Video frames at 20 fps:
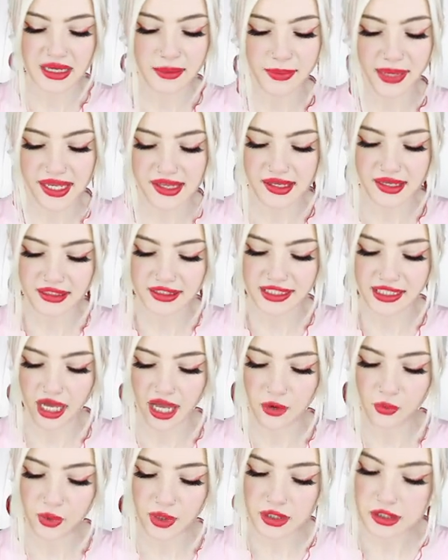Basically,
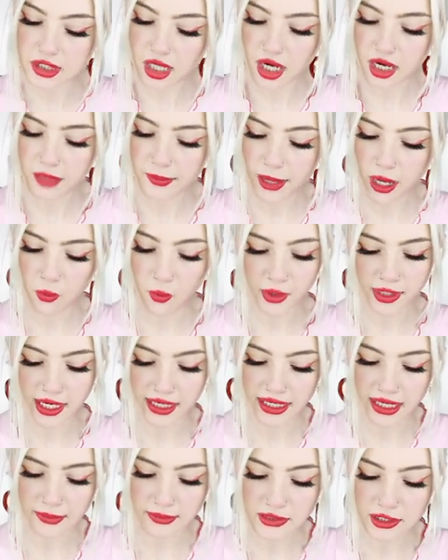I will talk about what I
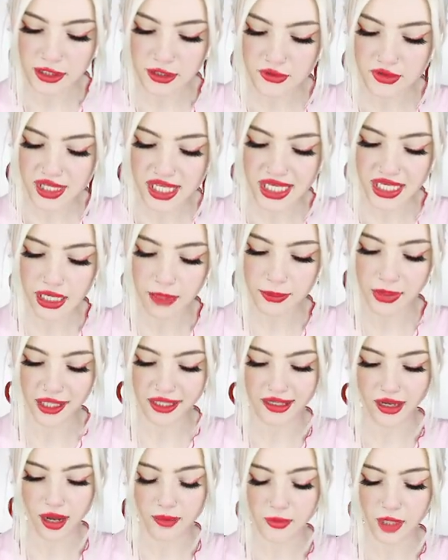am using,
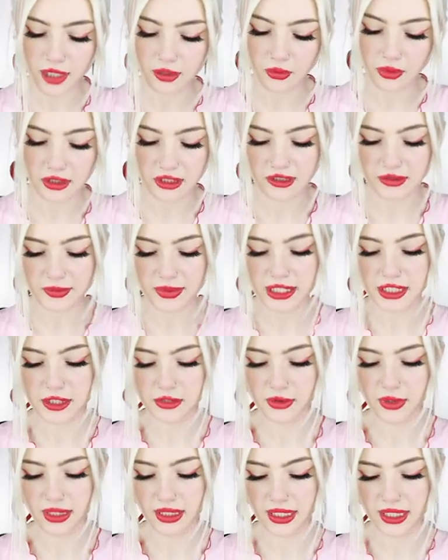but I'm not going to be
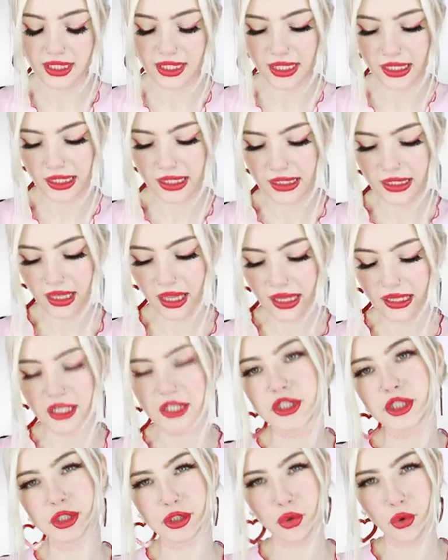doing it in like a
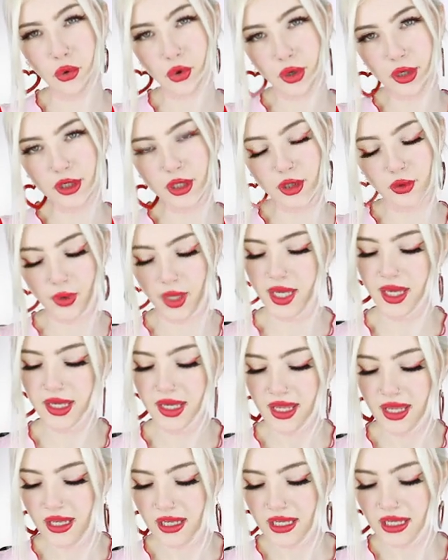tutorial way.